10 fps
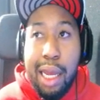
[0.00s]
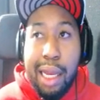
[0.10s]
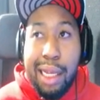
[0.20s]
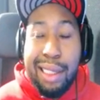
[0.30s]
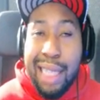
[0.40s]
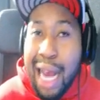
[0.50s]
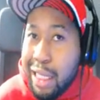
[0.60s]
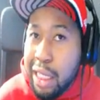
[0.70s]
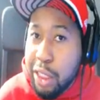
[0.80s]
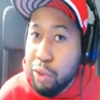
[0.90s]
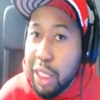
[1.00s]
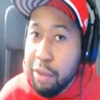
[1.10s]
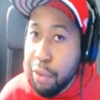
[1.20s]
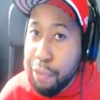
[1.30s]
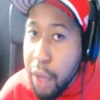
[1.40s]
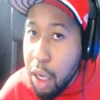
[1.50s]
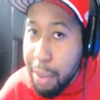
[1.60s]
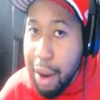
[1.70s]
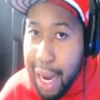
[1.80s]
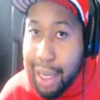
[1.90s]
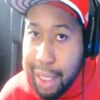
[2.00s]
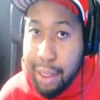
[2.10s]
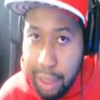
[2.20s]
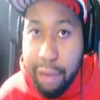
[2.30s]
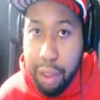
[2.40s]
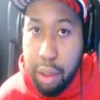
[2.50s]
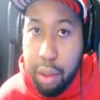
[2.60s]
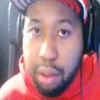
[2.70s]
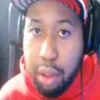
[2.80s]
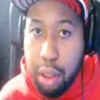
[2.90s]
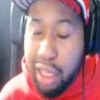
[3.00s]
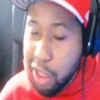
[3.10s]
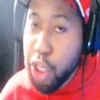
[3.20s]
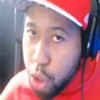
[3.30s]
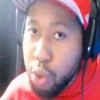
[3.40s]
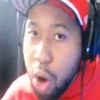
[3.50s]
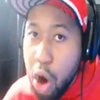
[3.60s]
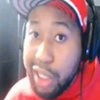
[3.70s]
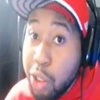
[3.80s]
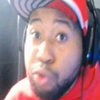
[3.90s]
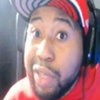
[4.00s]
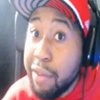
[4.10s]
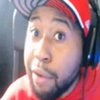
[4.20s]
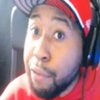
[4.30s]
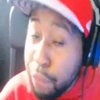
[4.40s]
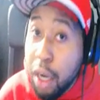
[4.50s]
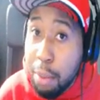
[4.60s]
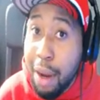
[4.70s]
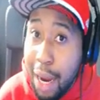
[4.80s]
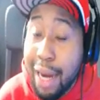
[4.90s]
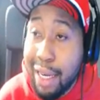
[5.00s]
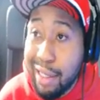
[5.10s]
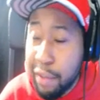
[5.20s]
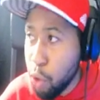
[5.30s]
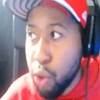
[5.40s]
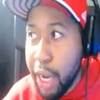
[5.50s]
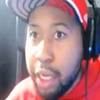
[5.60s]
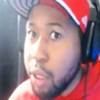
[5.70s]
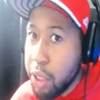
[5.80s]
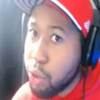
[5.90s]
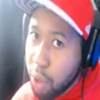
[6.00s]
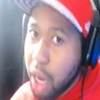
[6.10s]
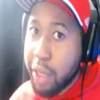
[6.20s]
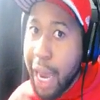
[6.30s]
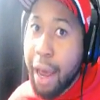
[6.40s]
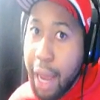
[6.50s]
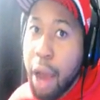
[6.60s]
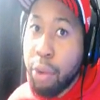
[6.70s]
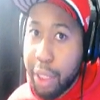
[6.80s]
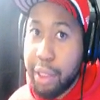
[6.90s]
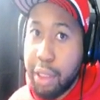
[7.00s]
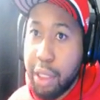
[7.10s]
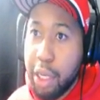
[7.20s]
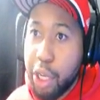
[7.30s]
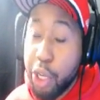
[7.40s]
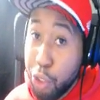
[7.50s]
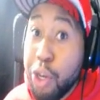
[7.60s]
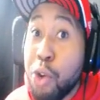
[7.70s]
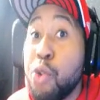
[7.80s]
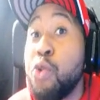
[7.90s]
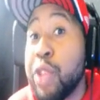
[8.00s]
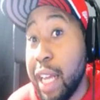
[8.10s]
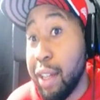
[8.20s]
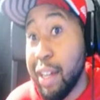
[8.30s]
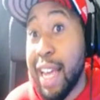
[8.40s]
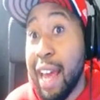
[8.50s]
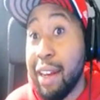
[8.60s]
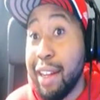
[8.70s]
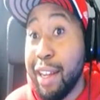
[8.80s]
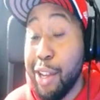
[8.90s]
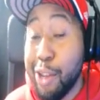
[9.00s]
Tekashi doesn't really give a fuck about Hot 97. The new artists don't really give a fuck about Hot 97 or any of the other outlets. You know who they look at? You